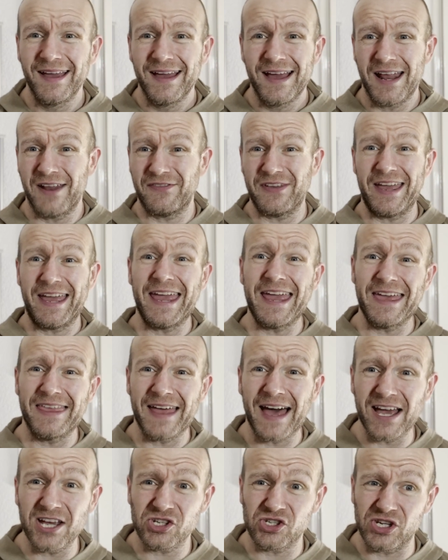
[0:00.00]
And if you hate
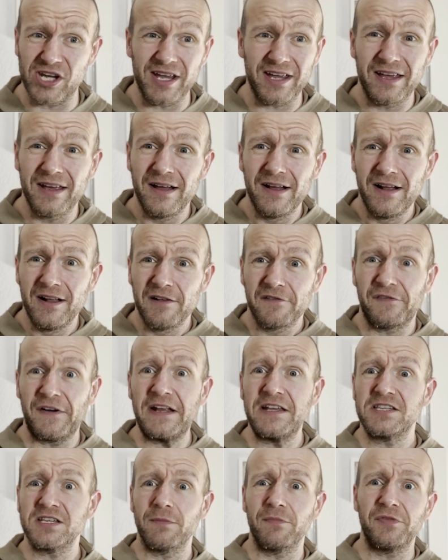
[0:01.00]
that shit,
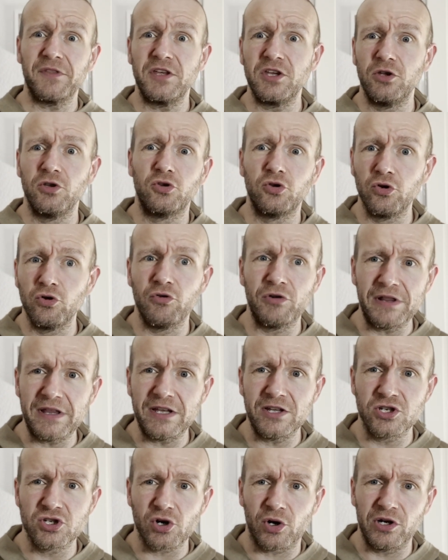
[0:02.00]
find something that you do really
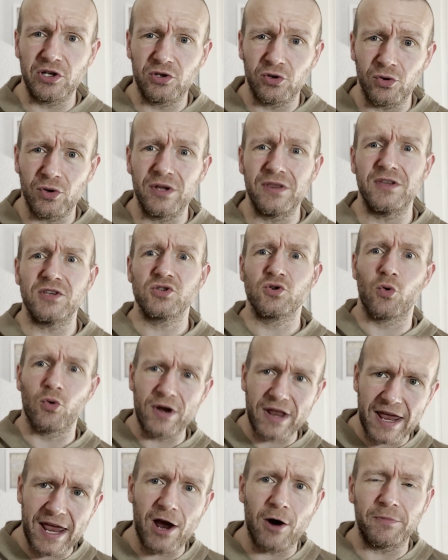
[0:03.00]
enjoy doing that's going
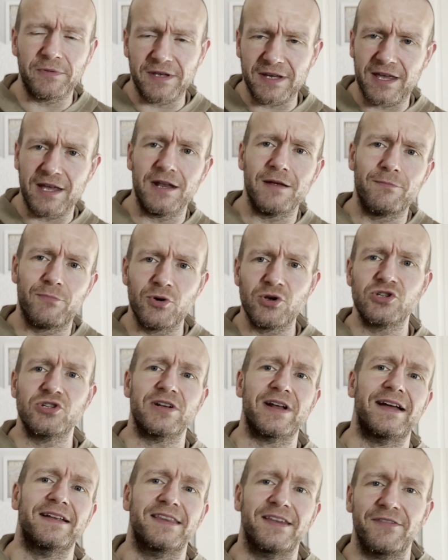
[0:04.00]
to help to kind of boost
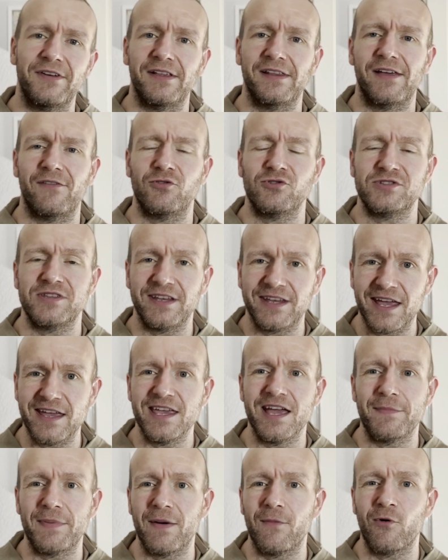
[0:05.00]
your activity levels, to get
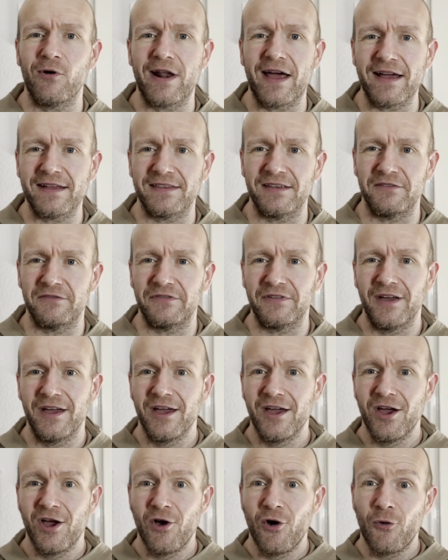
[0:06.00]
you a bit more active
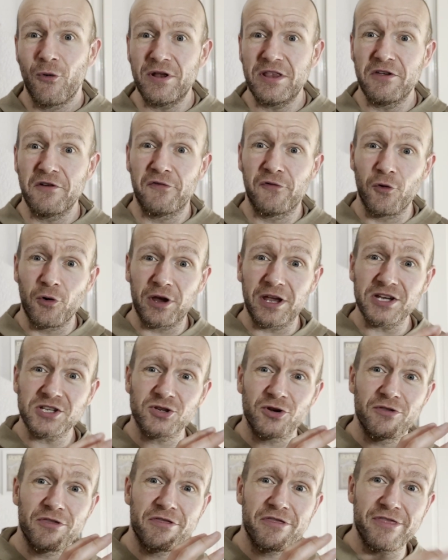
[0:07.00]
when you focus
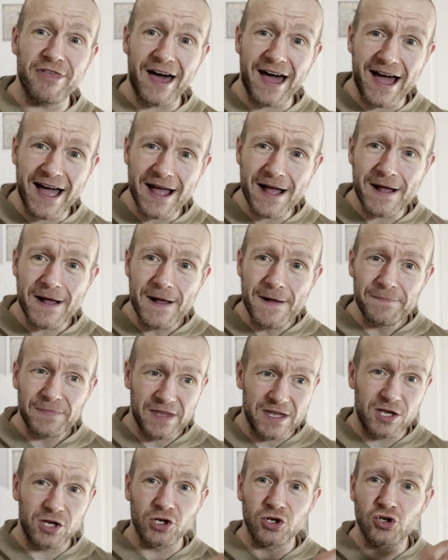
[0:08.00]
on that,
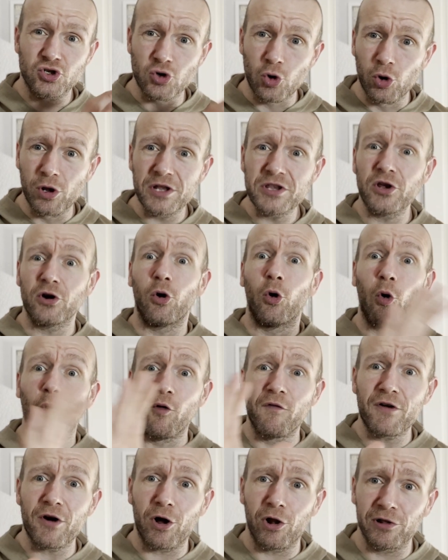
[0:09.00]
like controlling your
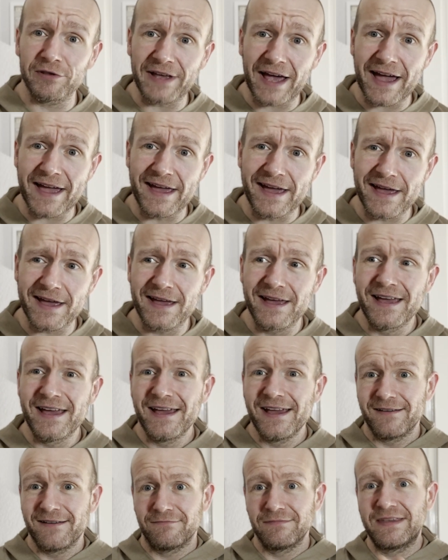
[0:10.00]
overall diet,
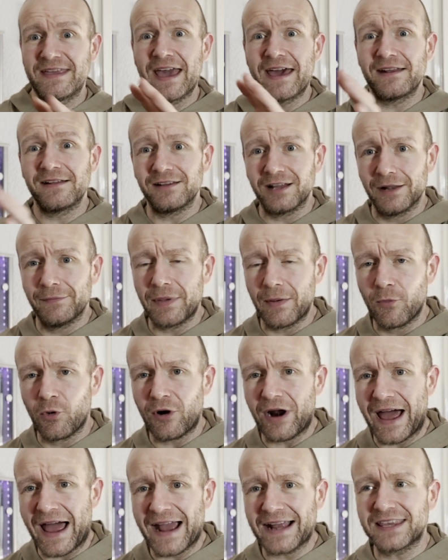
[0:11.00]
getting a little bit more
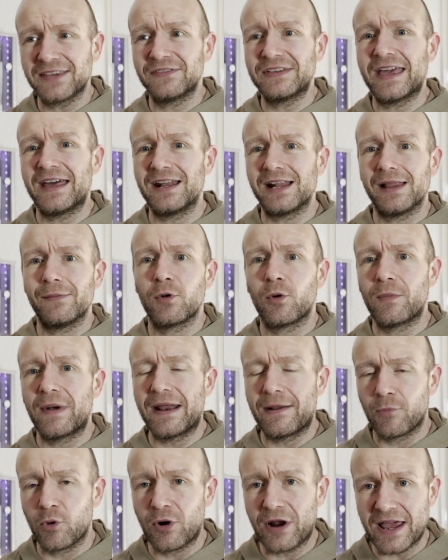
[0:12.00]
active and getting a little bit
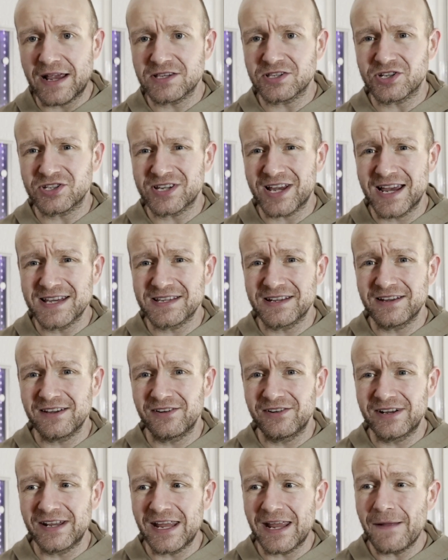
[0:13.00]
more exercise into your
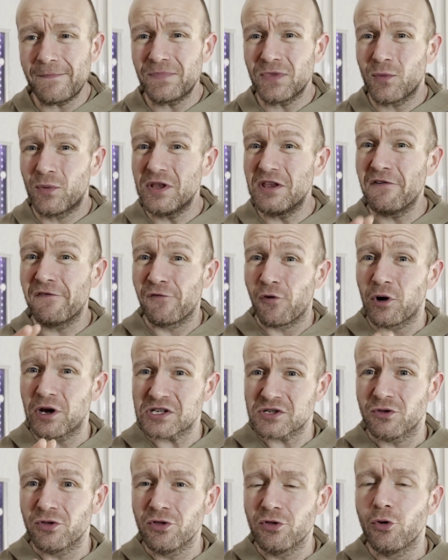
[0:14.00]
day, when you focus
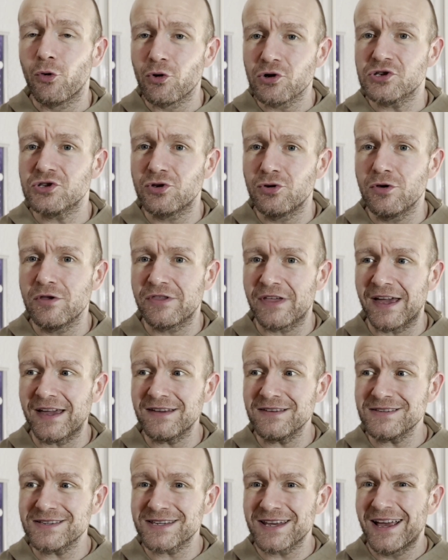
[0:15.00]
on those two
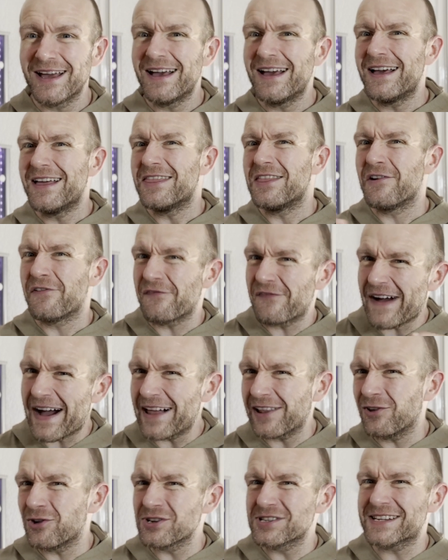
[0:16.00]
things, the
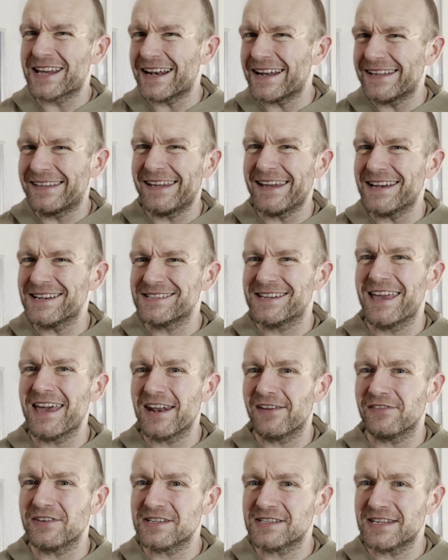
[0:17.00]
fat loss kind of takes care
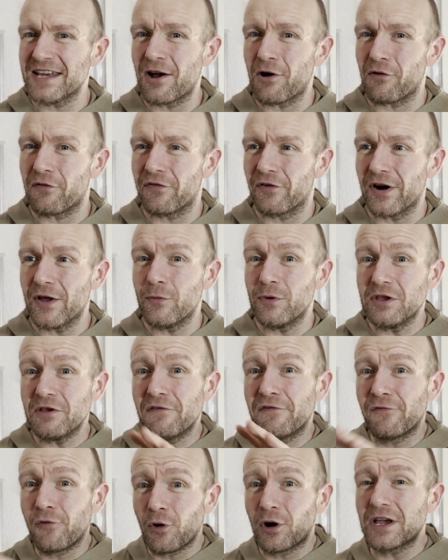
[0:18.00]
of itself, right? When you
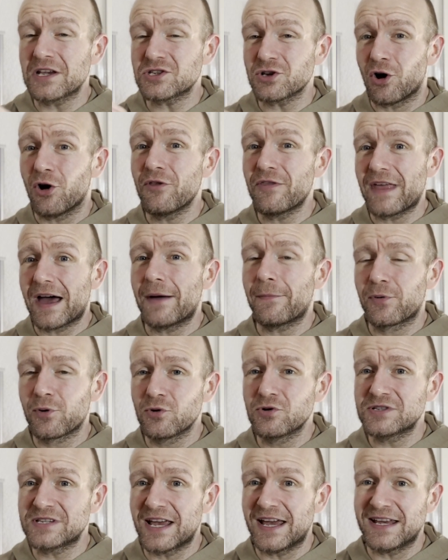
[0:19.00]
focus on that
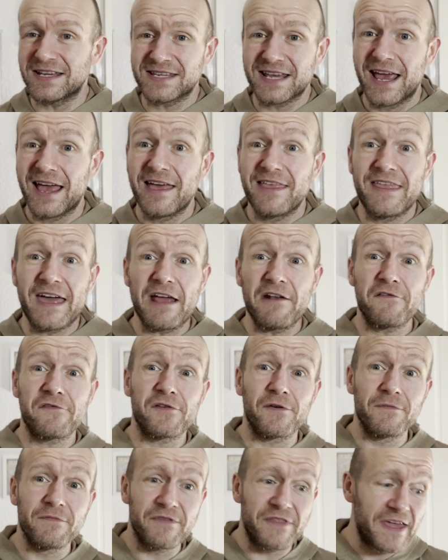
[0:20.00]
process, then
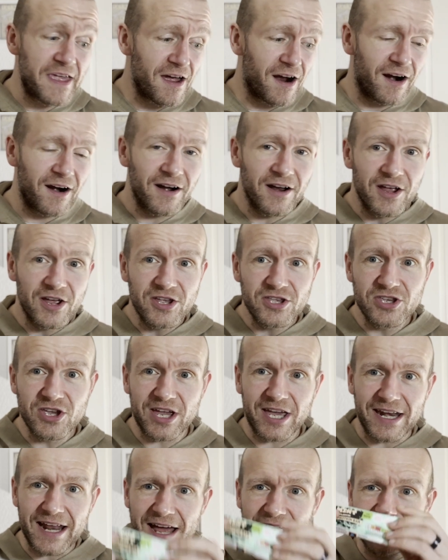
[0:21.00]
from there you
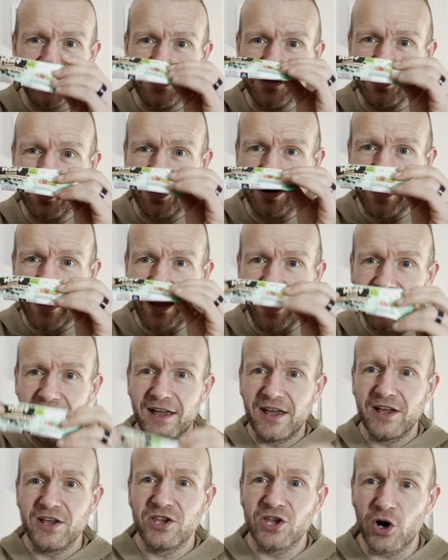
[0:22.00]
can add in your uh,
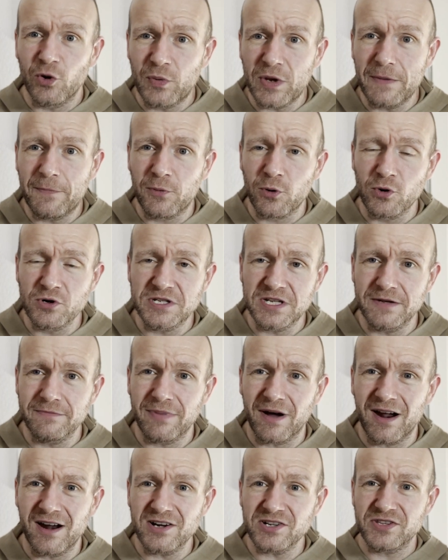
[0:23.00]
your wee protein
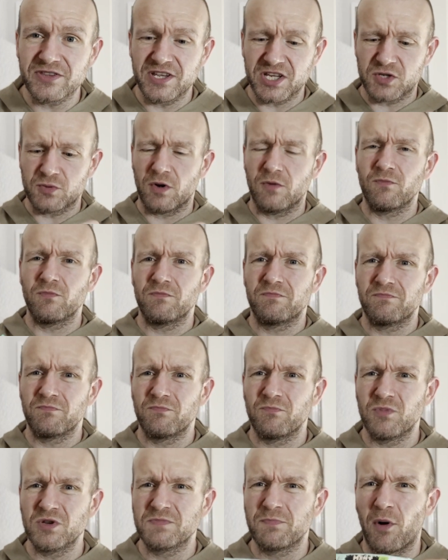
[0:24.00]
bars. This one
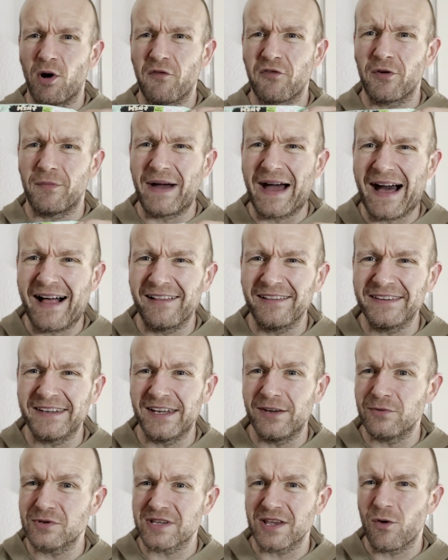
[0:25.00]
was bought from Aldi.
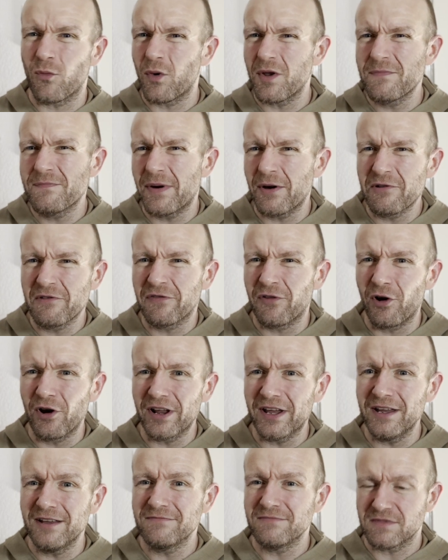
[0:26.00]
It was like one pound
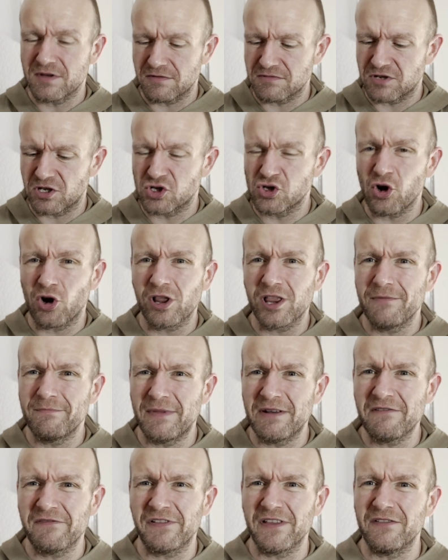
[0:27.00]
forty. It's a chocolate
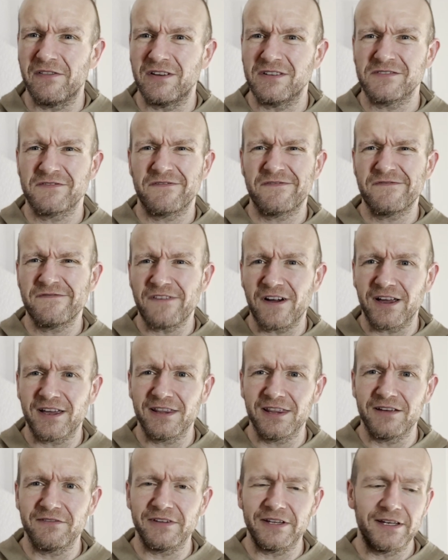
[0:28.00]
mint flavour. Fucking
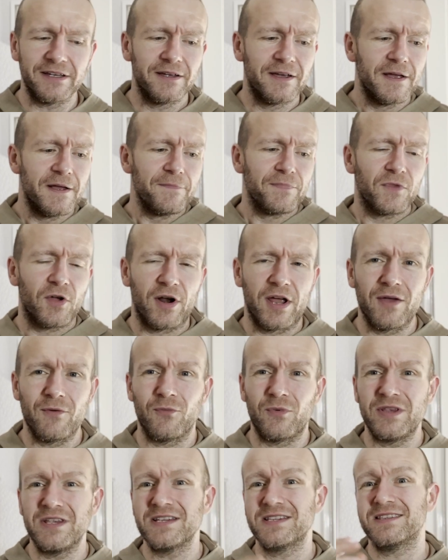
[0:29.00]
lovely, right?
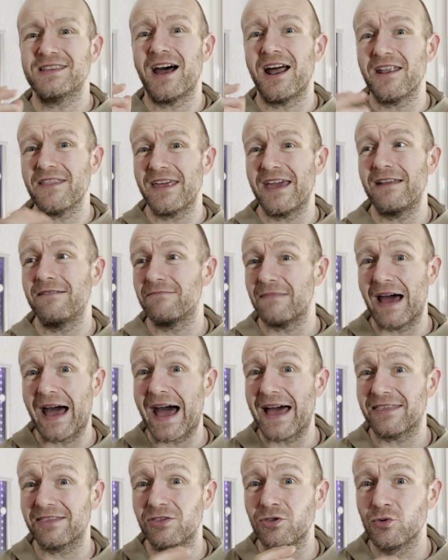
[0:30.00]
When you start then
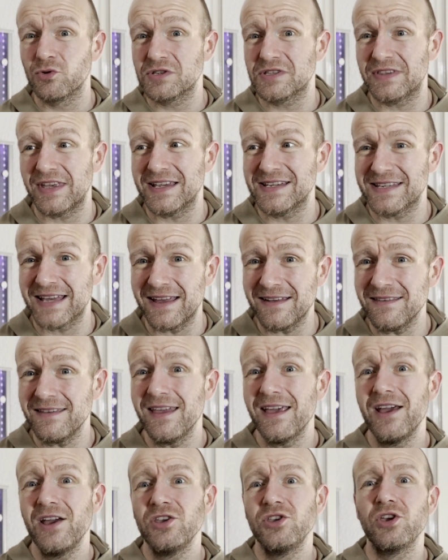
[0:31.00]
adding those things in,
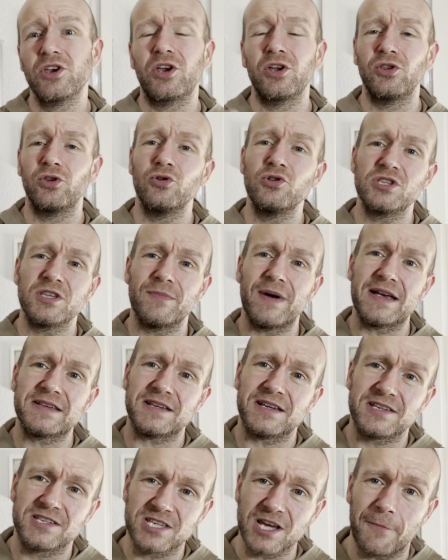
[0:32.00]
you can use them as
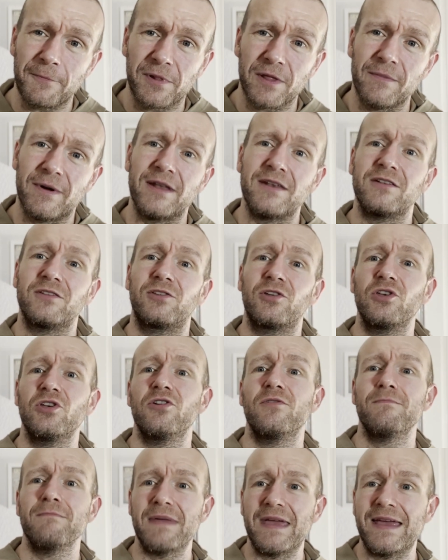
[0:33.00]
a supplement to your
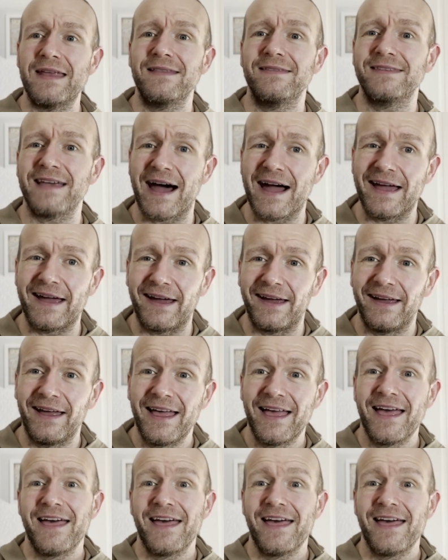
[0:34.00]
main diet.